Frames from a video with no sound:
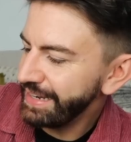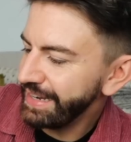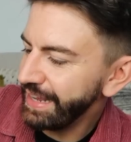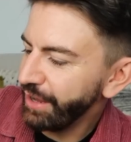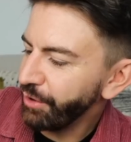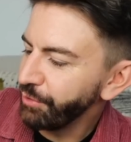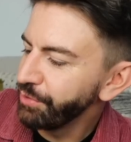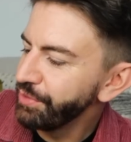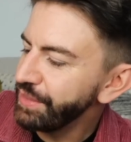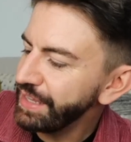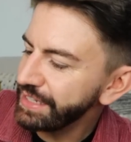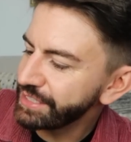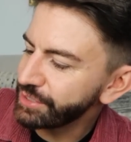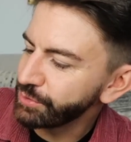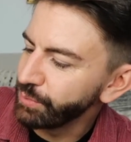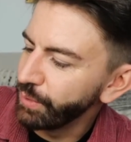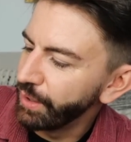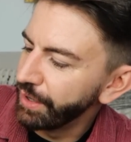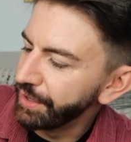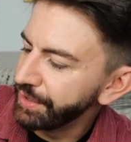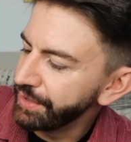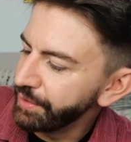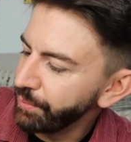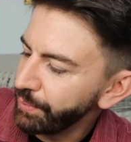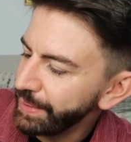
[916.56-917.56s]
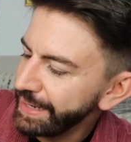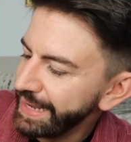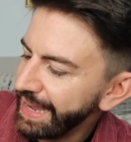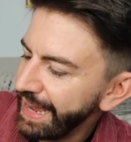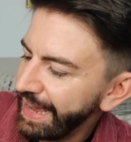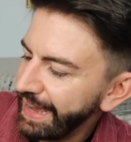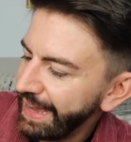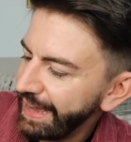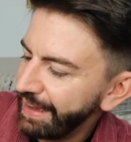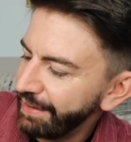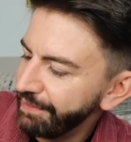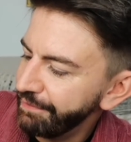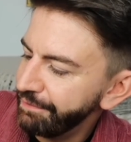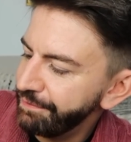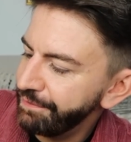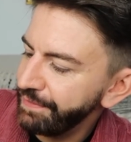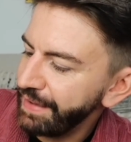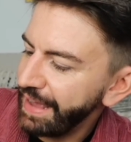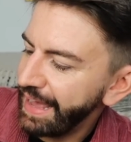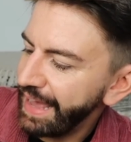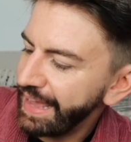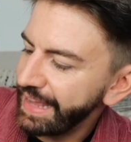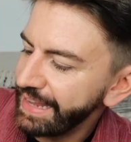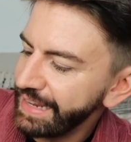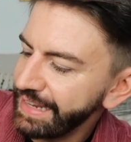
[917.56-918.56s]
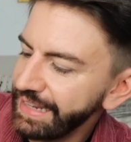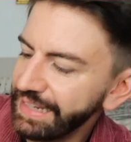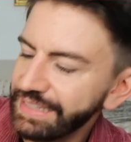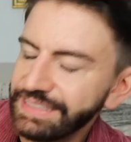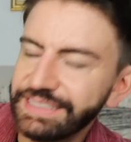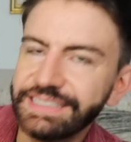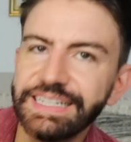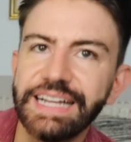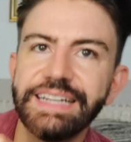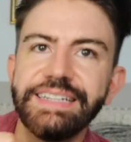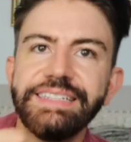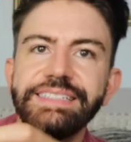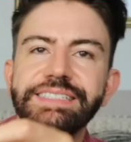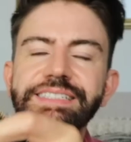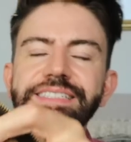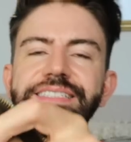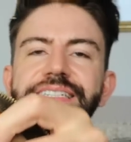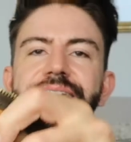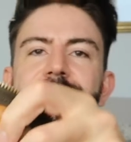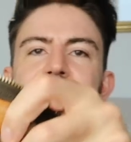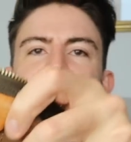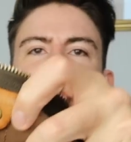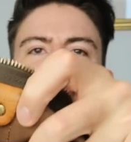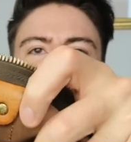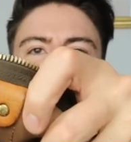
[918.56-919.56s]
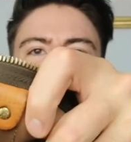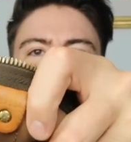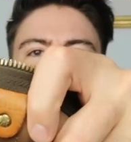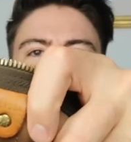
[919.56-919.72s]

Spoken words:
And on this one, we have a date stamped